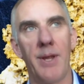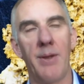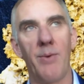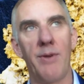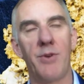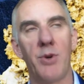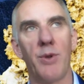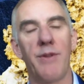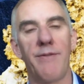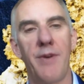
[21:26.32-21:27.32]
We've
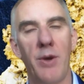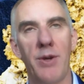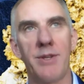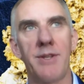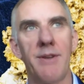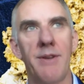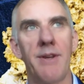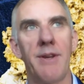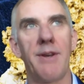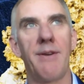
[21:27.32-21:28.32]
drawn the first
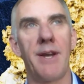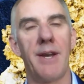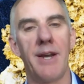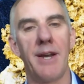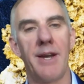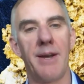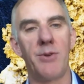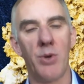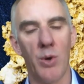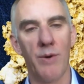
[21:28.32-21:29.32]

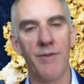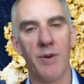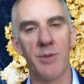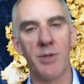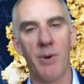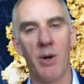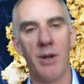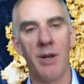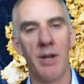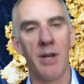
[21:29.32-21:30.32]
draw from
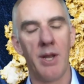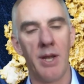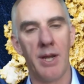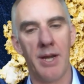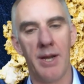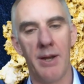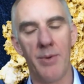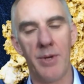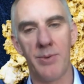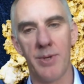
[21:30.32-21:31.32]
Sprott,
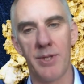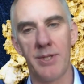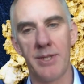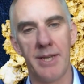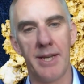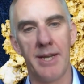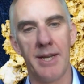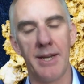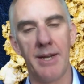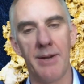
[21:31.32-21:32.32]
which was
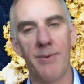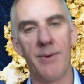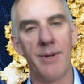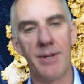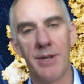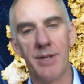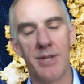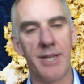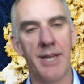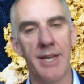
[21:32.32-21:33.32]

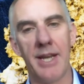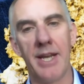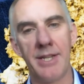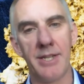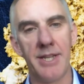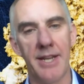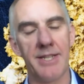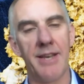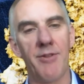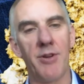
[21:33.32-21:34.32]
just under
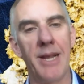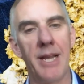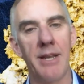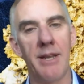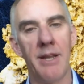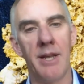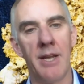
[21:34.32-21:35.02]
7 million